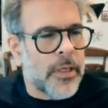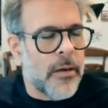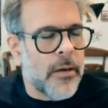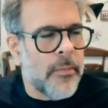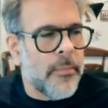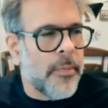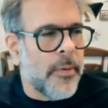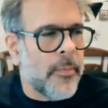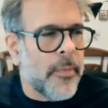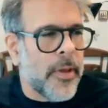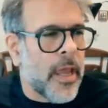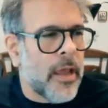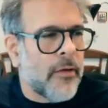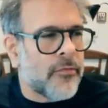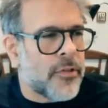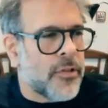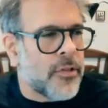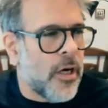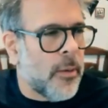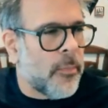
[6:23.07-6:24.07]
And maybe I
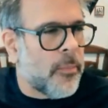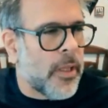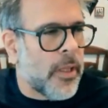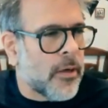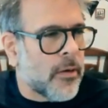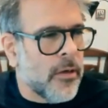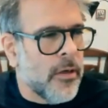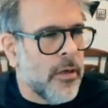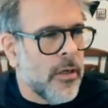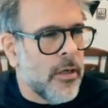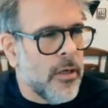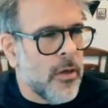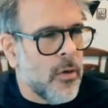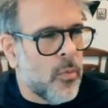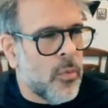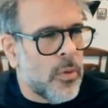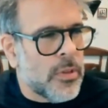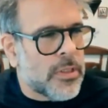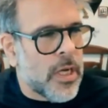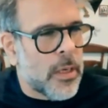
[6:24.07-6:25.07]
had stopped like
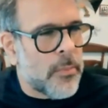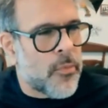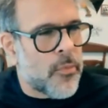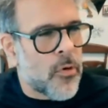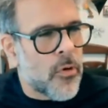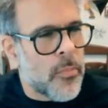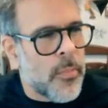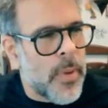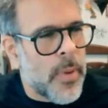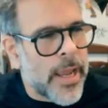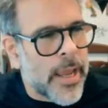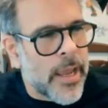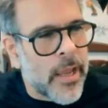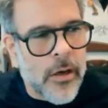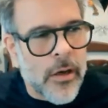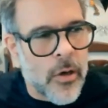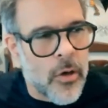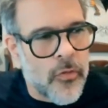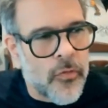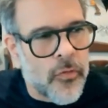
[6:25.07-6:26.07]
once I broke my
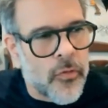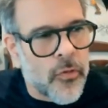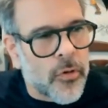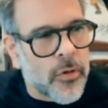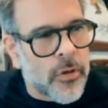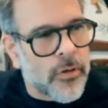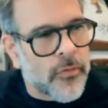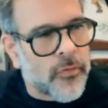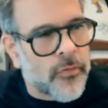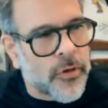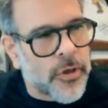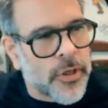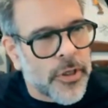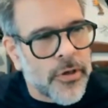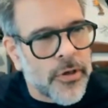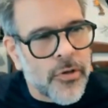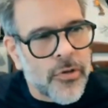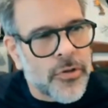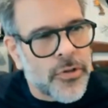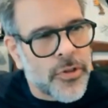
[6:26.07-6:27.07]
ankle for a
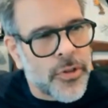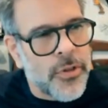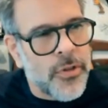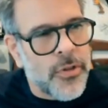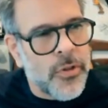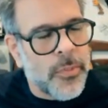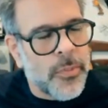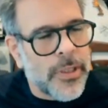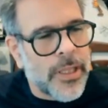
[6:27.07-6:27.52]
year or two.